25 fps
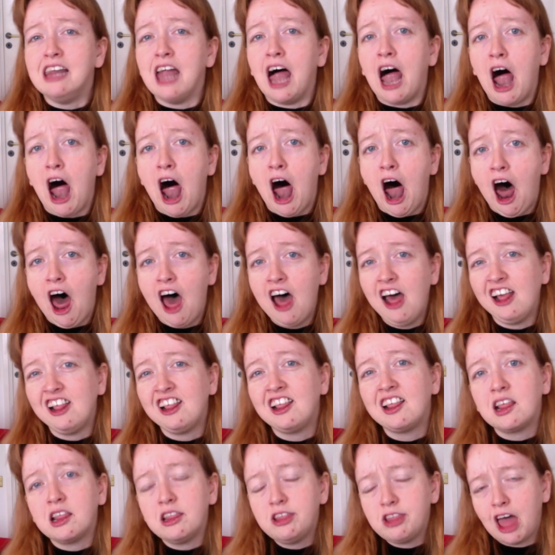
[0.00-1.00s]

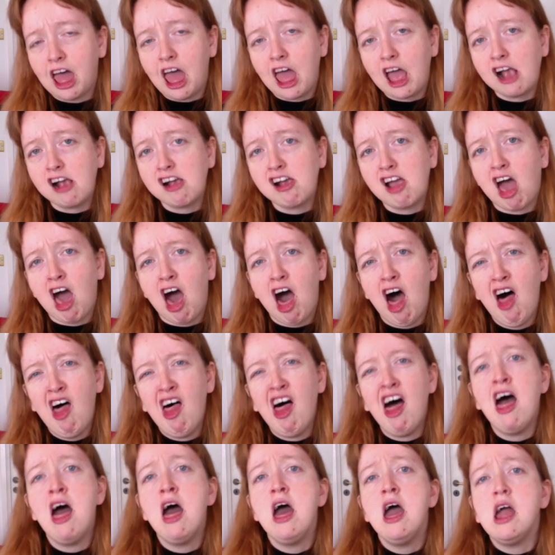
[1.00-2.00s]
laws that
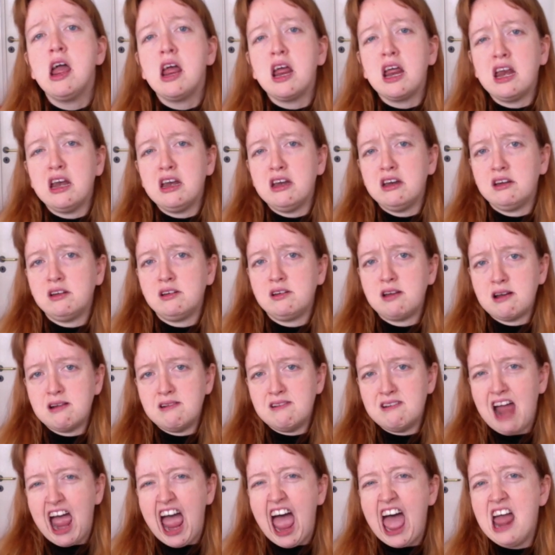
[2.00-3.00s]
go in
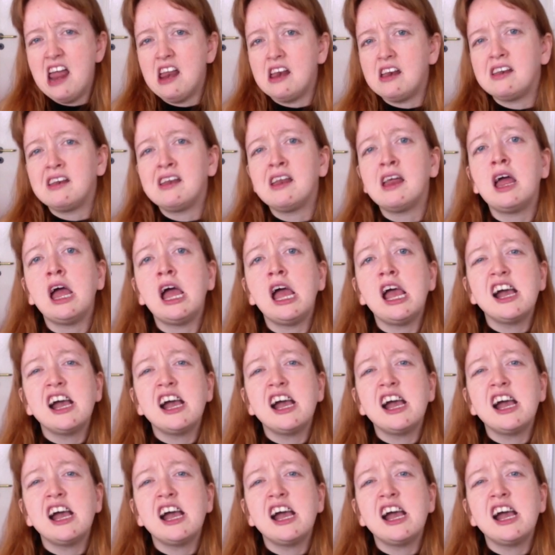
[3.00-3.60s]
direct